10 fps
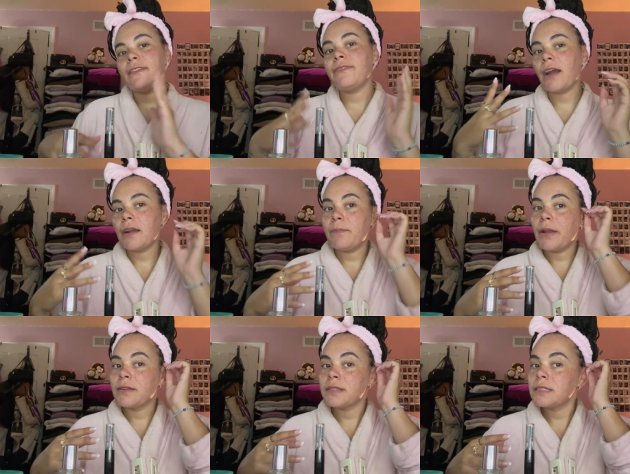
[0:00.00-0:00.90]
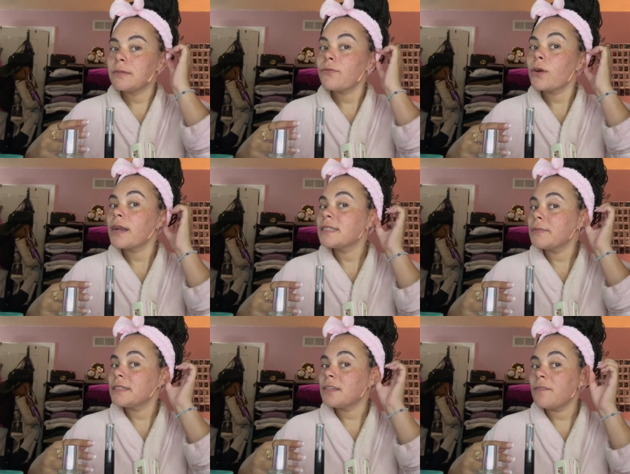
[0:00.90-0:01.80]
to figure out a better system of organizing
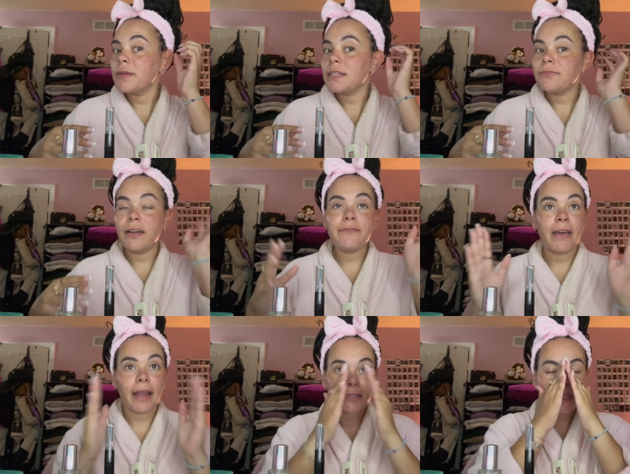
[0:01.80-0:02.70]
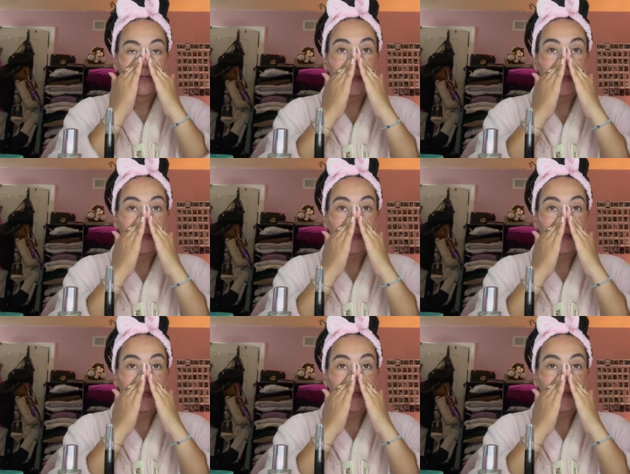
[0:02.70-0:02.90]
my stuff because fun fact,